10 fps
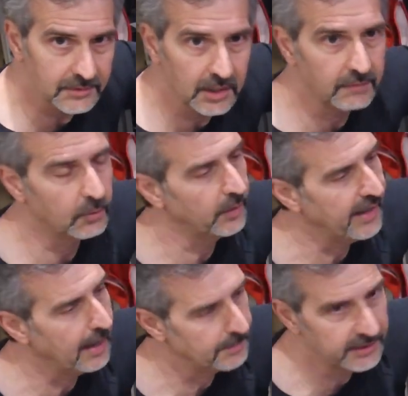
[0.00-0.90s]
cover what
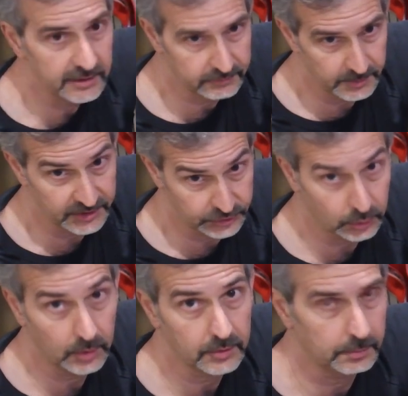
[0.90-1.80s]
happened here from a
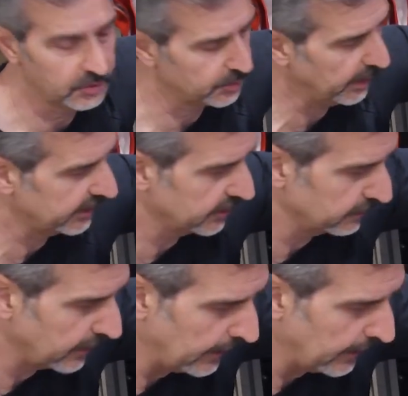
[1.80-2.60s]
historical perspective.